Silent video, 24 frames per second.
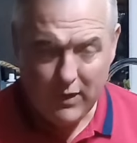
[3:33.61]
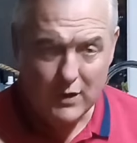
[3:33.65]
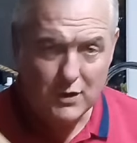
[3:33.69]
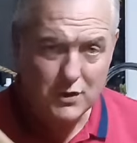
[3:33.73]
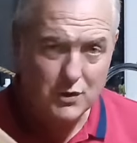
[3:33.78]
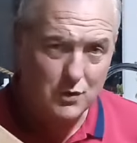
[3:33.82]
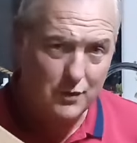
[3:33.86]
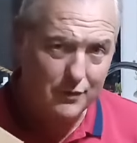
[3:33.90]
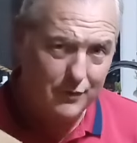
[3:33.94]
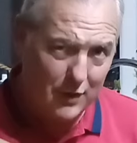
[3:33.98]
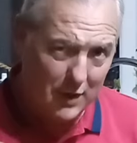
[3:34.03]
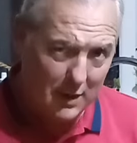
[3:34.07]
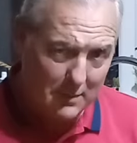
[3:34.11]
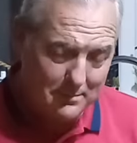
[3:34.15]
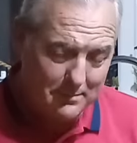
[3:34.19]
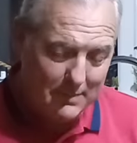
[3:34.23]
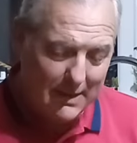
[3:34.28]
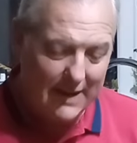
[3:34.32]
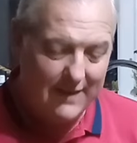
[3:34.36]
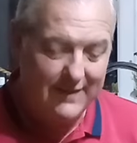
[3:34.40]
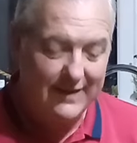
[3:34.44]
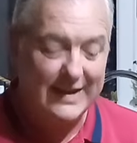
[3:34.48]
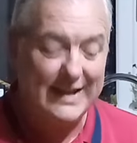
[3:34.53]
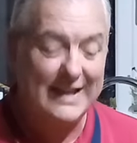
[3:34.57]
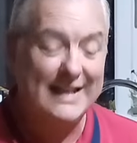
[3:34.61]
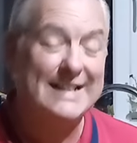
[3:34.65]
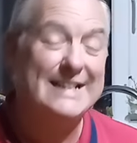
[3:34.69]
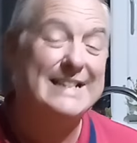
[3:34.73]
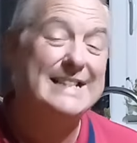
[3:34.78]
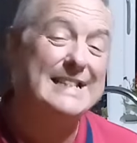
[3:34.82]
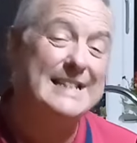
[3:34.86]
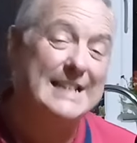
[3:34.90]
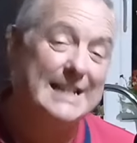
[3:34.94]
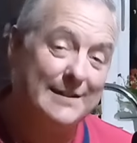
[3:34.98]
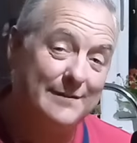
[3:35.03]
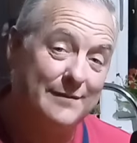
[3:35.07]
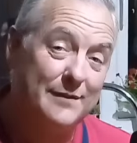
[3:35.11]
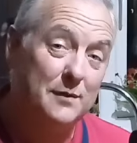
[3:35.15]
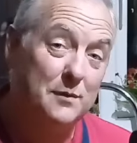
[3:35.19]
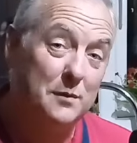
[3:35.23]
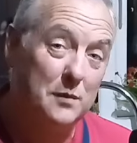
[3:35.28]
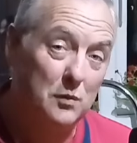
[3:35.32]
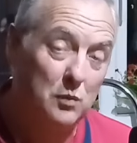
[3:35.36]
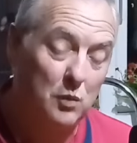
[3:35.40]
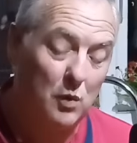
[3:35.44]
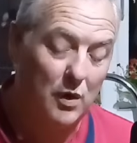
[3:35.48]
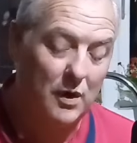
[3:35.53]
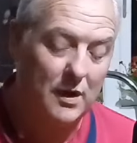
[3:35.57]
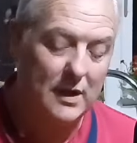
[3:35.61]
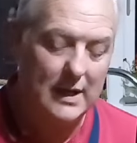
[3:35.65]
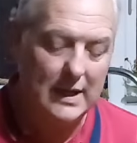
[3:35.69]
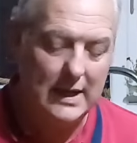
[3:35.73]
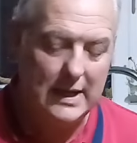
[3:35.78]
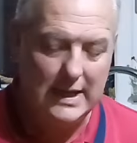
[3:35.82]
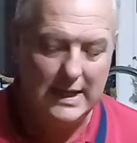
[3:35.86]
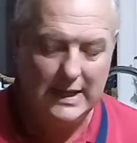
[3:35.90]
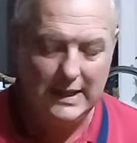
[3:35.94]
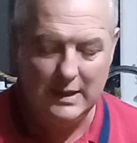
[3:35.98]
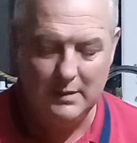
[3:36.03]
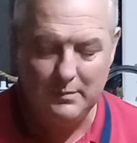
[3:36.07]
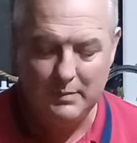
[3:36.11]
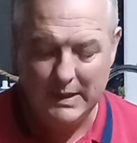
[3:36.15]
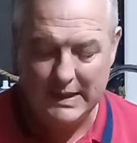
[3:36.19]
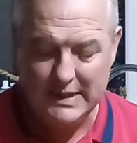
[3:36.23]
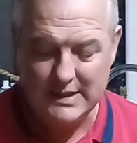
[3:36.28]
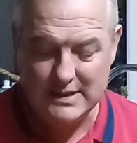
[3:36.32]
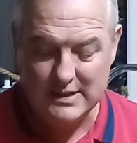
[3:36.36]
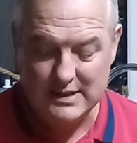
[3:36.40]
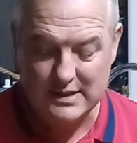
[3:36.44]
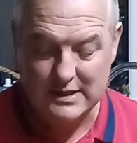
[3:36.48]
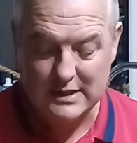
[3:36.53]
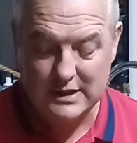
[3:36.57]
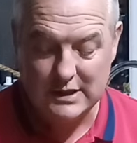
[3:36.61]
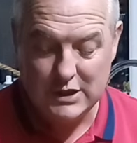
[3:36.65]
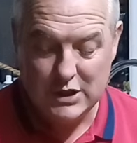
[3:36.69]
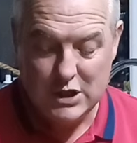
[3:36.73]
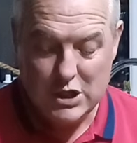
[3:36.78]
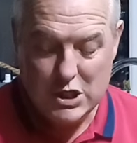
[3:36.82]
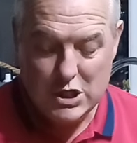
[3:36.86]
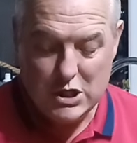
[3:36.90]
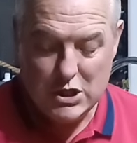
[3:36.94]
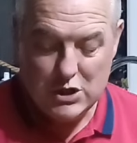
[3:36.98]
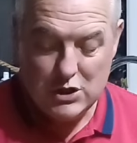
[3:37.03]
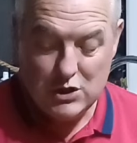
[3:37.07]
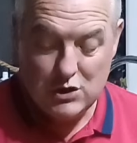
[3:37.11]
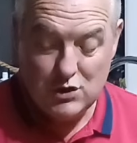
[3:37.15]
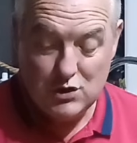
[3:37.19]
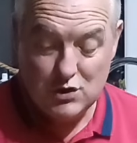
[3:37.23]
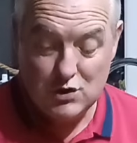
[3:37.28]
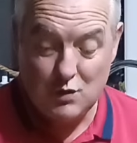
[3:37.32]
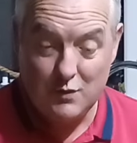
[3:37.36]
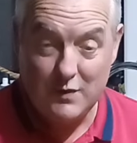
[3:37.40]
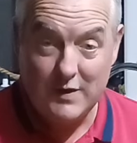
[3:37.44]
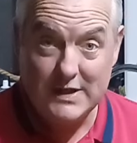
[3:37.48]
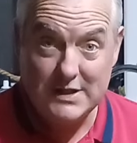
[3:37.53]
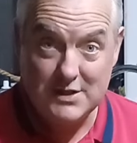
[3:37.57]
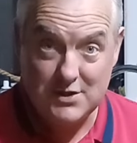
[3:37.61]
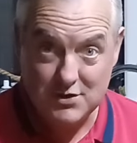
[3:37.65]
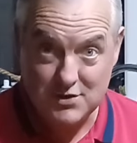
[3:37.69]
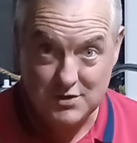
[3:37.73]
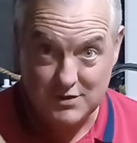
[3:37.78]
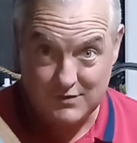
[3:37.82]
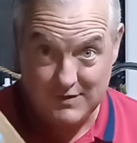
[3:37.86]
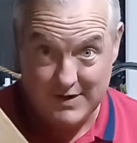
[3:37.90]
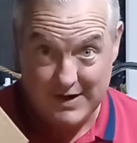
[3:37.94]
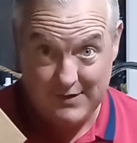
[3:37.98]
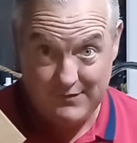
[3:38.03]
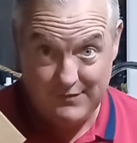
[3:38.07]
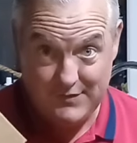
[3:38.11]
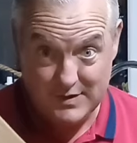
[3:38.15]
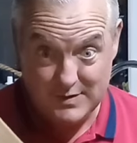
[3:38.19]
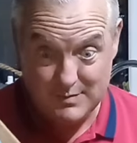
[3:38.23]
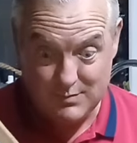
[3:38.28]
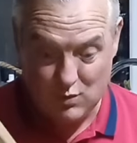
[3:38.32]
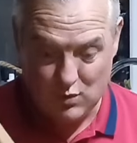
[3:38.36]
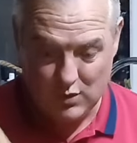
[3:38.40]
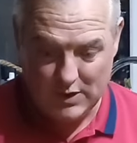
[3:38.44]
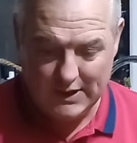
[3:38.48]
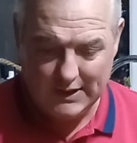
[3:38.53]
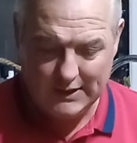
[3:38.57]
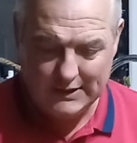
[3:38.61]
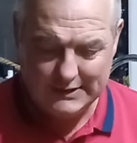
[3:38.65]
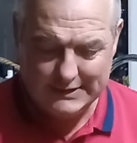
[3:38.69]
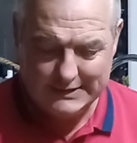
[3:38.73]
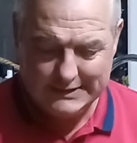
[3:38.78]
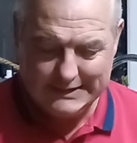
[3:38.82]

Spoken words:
So I thought I'd buy the kit and see if it would work in the Pinter. So this just arrived this morning.